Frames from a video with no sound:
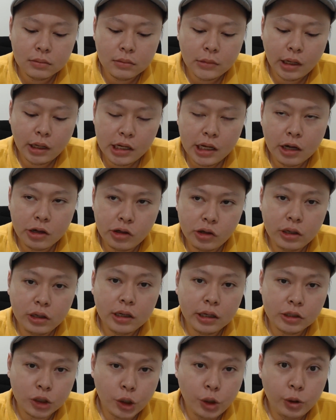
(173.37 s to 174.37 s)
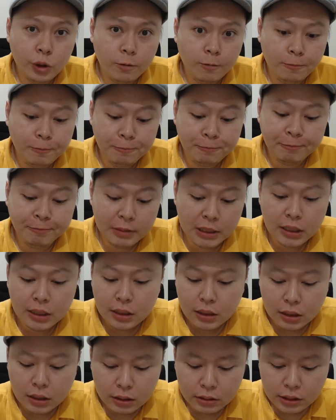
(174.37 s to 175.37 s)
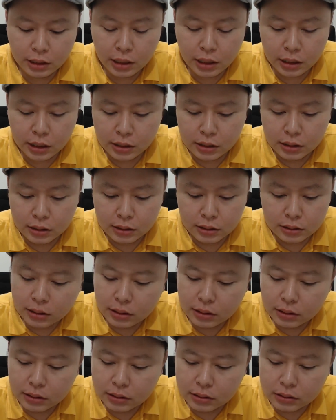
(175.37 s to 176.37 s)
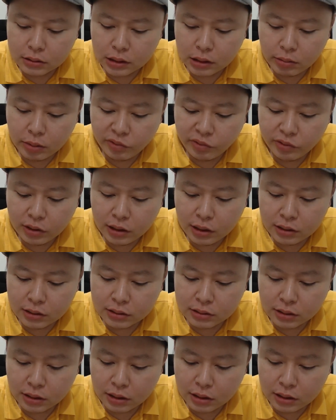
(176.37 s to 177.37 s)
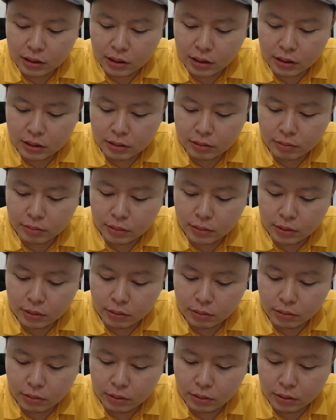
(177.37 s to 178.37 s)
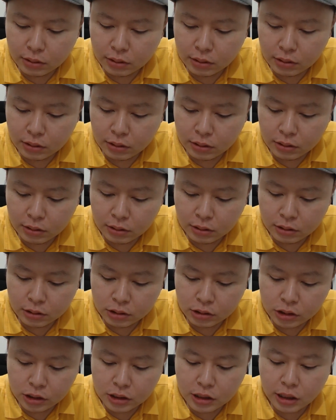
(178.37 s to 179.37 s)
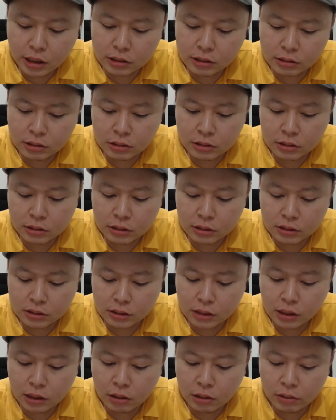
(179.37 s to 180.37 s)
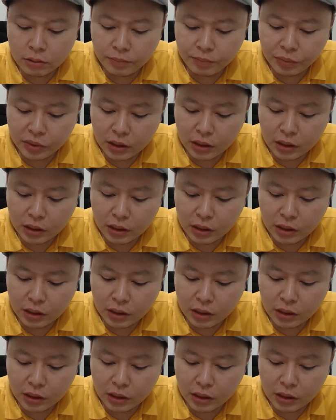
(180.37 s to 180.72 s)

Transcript: And yeah, Shida is cool. Okay, some of you gonna say that uh, Shida is useless now